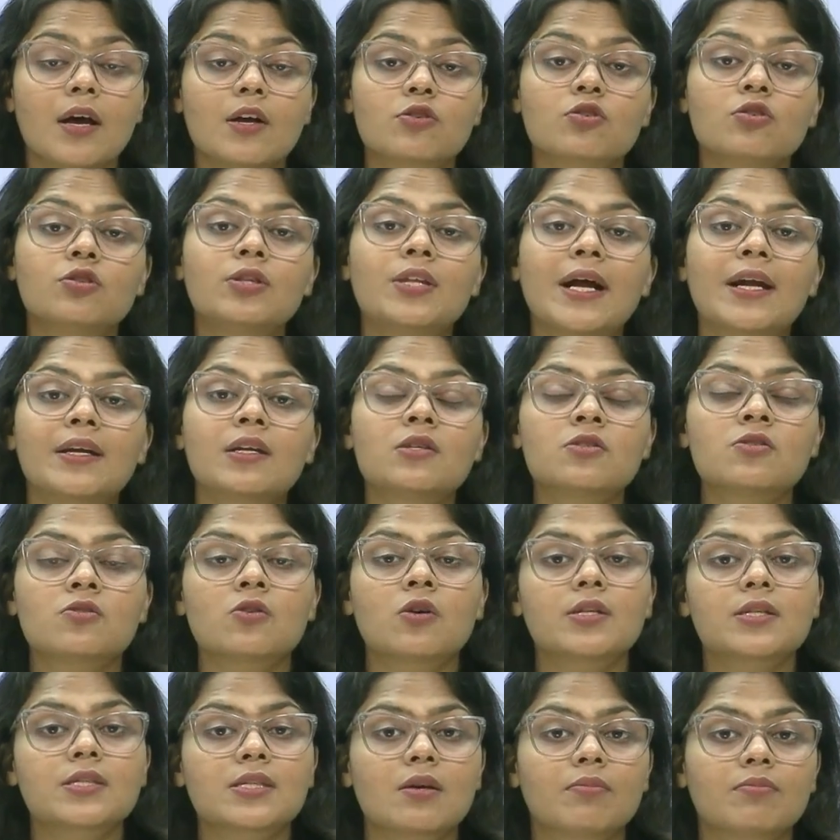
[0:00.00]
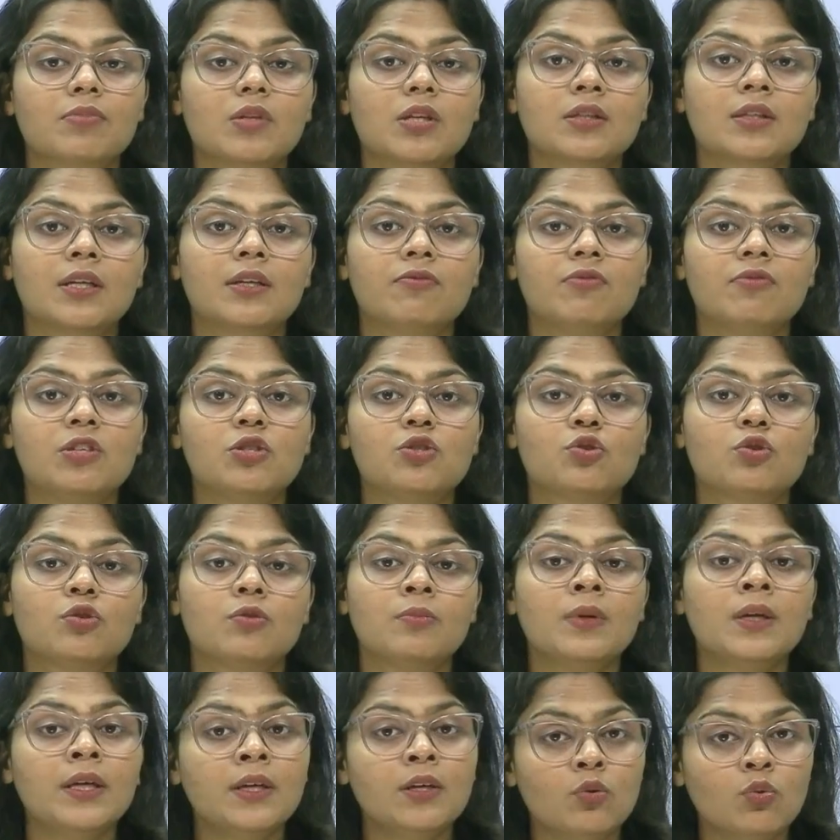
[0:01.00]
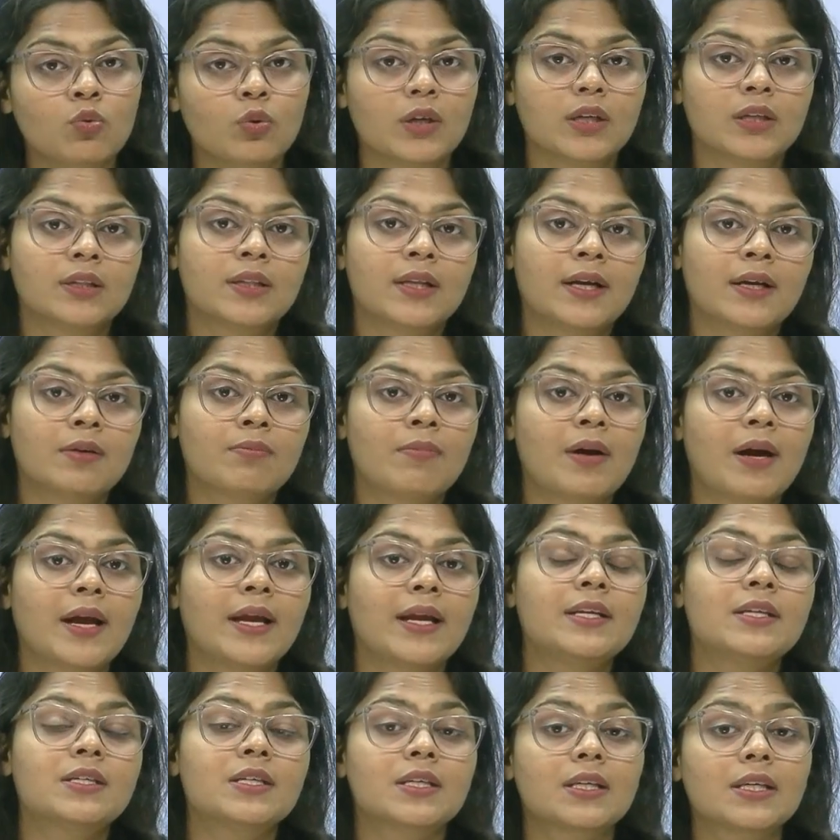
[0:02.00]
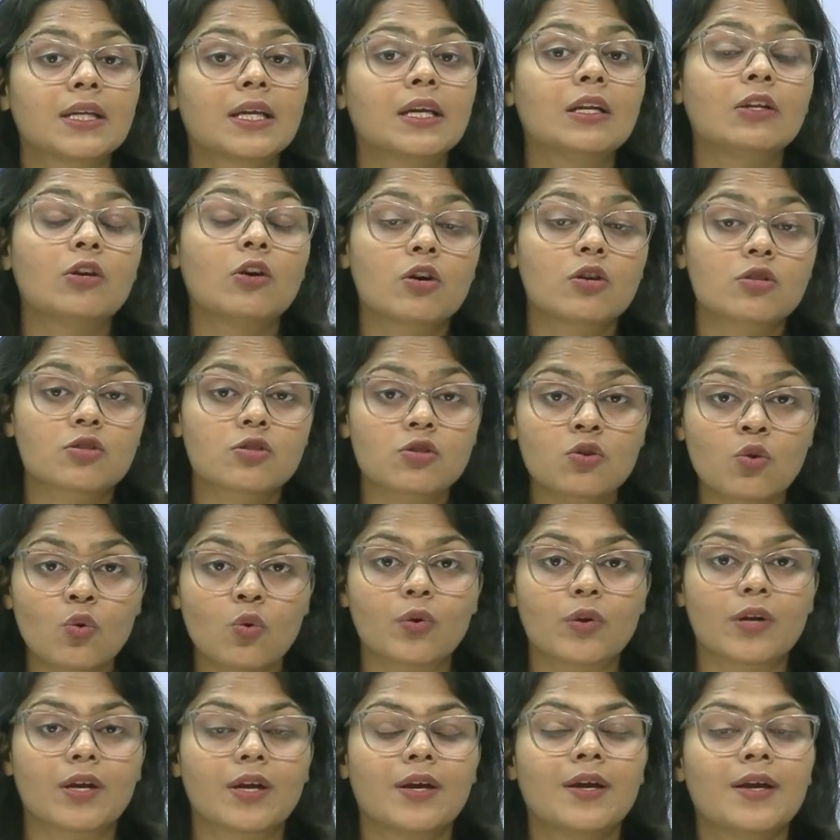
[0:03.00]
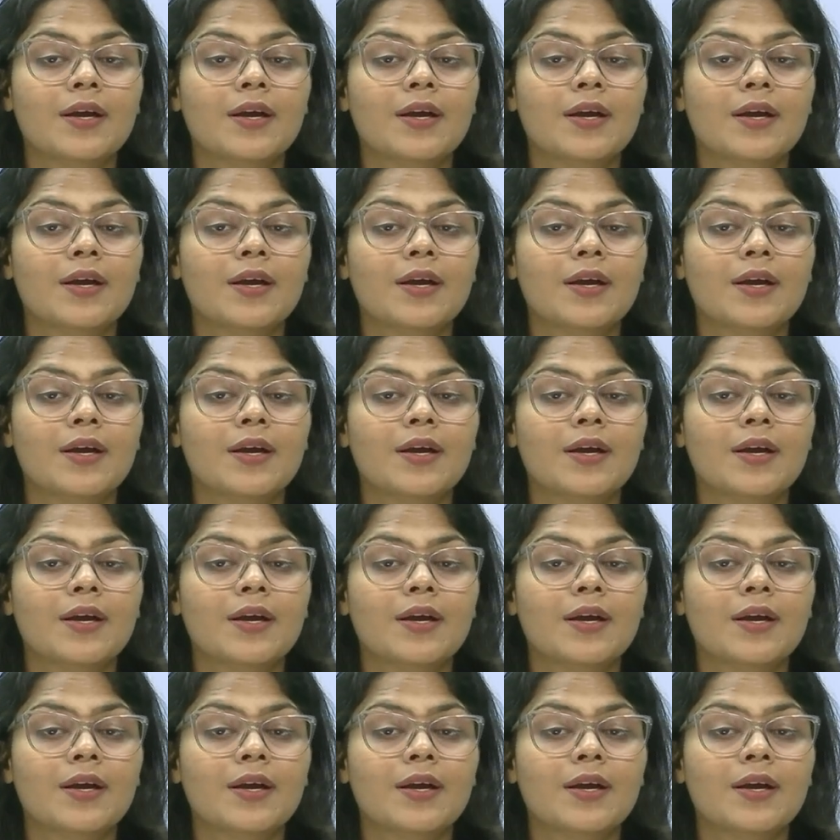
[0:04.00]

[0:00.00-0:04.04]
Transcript: So that is not something that we should be doing. That might kill your score.